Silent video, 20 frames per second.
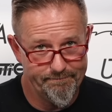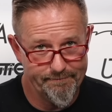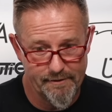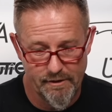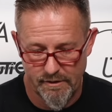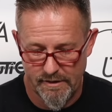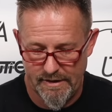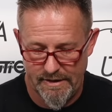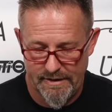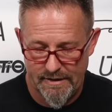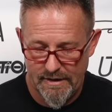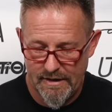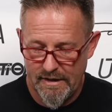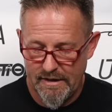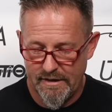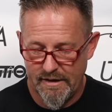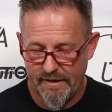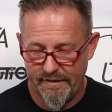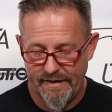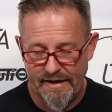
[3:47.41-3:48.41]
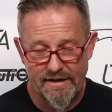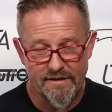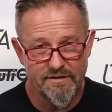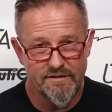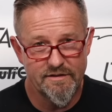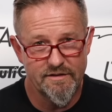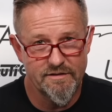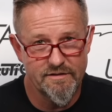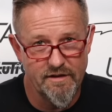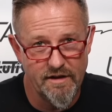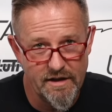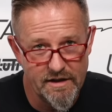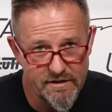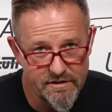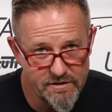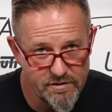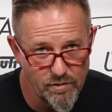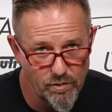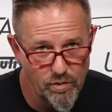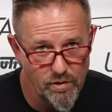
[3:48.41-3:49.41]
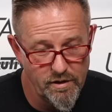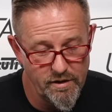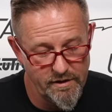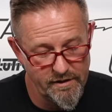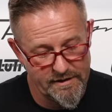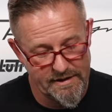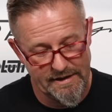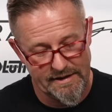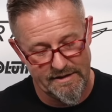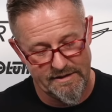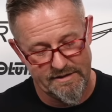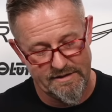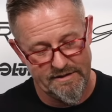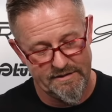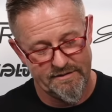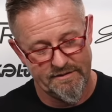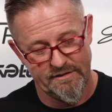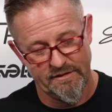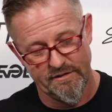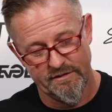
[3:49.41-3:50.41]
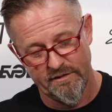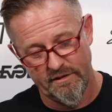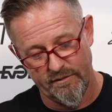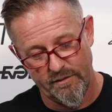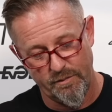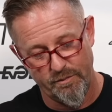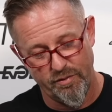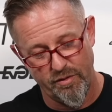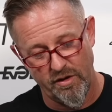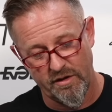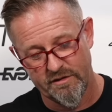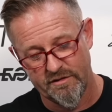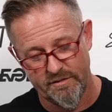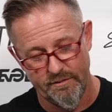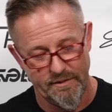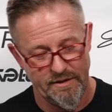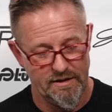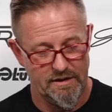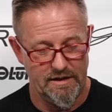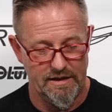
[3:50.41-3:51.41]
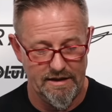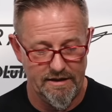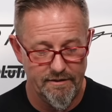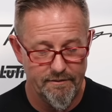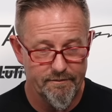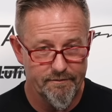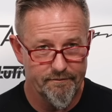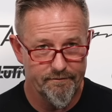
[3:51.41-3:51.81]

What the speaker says: Okay, now that is designed to work at a distance of approximately